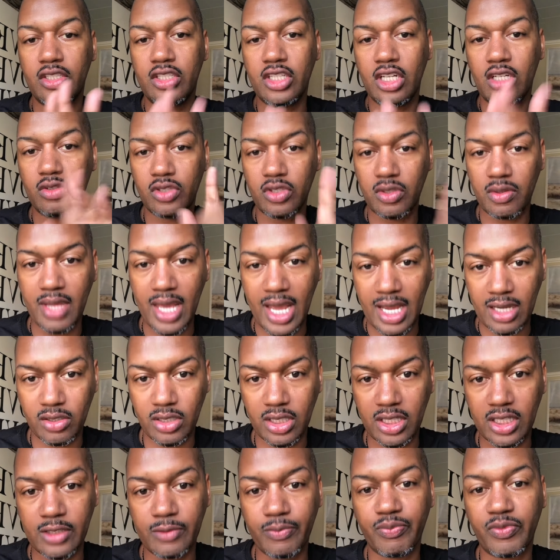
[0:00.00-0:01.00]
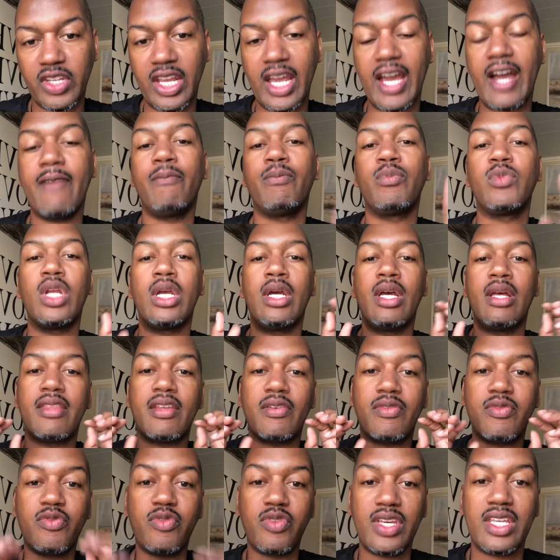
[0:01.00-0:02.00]
Don't do that, girl. Yeah.
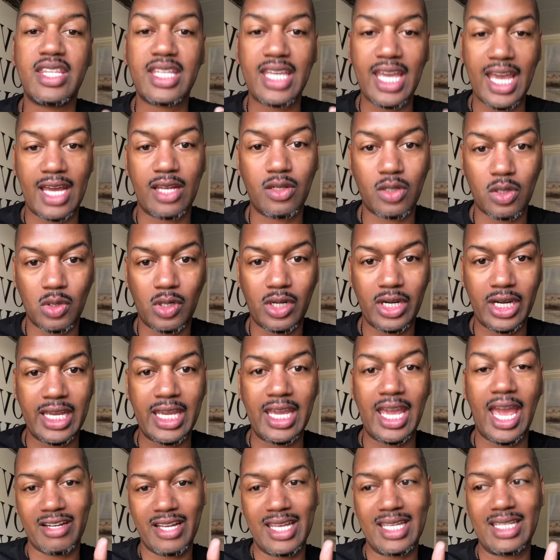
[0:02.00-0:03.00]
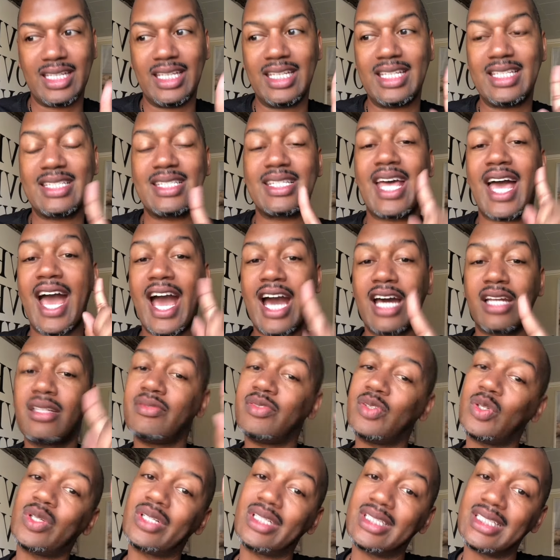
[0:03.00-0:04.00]
The fifth category and is the out
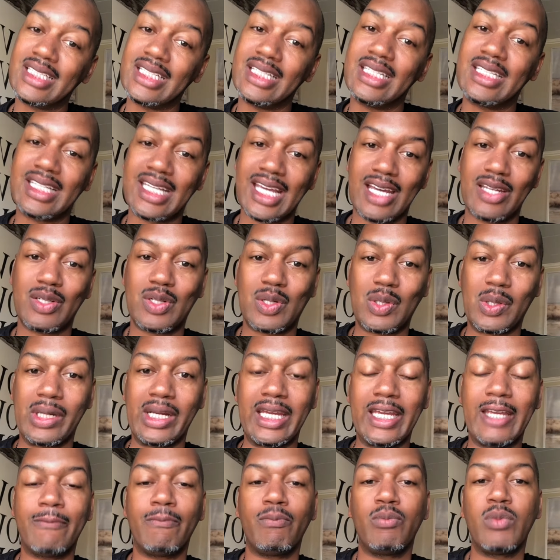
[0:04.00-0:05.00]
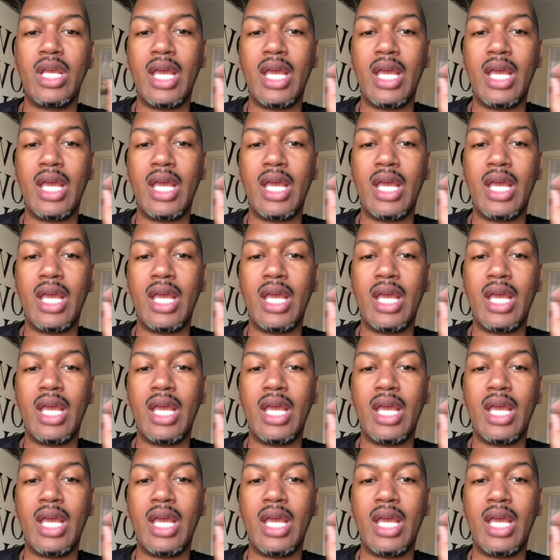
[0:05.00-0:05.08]
of your league category.